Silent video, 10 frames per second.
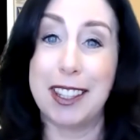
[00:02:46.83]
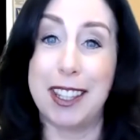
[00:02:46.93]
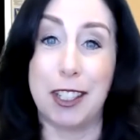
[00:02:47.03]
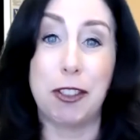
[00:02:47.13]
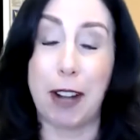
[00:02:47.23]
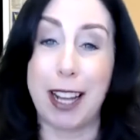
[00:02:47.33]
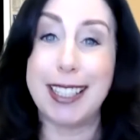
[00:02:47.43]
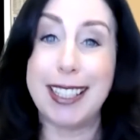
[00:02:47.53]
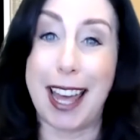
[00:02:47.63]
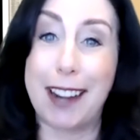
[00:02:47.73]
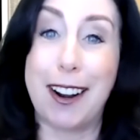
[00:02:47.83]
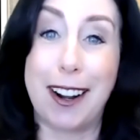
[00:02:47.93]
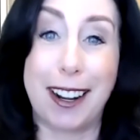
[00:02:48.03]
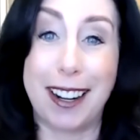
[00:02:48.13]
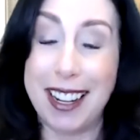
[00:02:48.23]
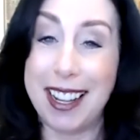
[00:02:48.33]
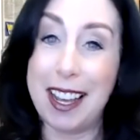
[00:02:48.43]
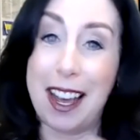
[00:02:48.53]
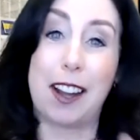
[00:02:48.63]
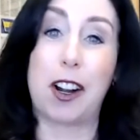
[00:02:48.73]
the trends that are
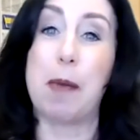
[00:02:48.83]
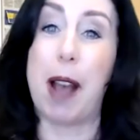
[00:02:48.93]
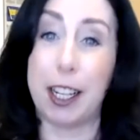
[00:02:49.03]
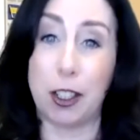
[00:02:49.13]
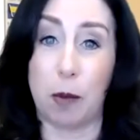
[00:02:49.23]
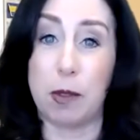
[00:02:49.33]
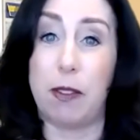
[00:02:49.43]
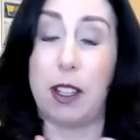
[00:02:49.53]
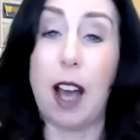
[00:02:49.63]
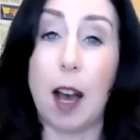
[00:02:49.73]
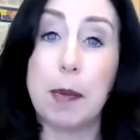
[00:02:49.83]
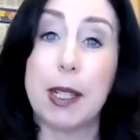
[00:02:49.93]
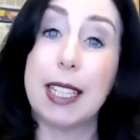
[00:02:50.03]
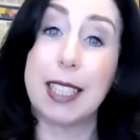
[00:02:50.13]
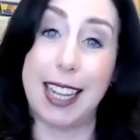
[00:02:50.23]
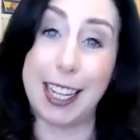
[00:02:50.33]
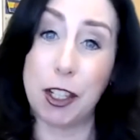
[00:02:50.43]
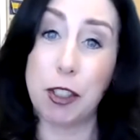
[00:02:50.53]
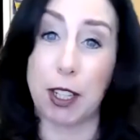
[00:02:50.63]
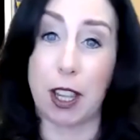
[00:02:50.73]
on our mind in terms of the companies and
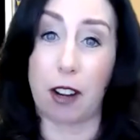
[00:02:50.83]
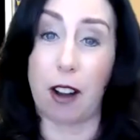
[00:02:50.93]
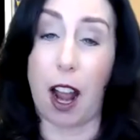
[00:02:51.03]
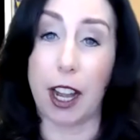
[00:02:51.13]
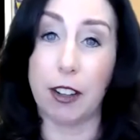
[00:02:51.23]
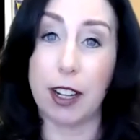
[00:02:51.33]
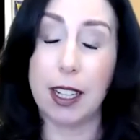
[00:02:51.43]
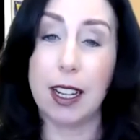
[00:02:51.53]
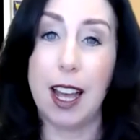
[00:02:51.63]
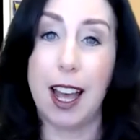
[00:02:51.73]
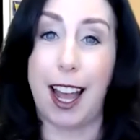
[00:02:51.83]
industries that are hiring.